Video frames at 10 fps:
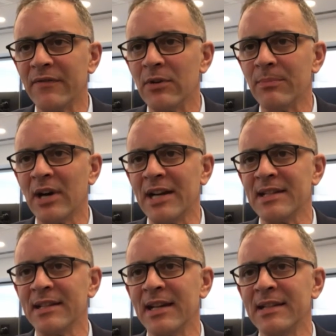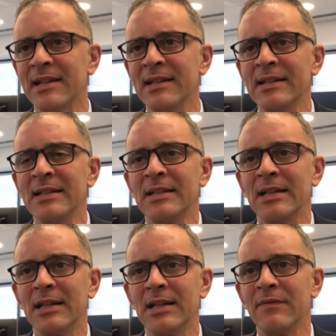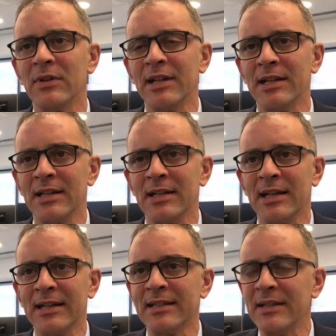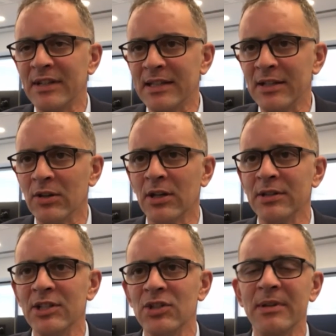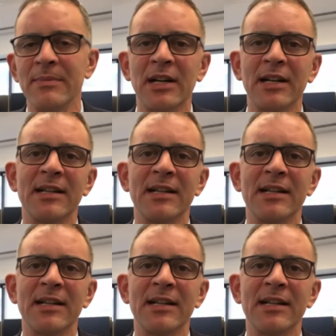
firm pricing data for their activity on the EGB market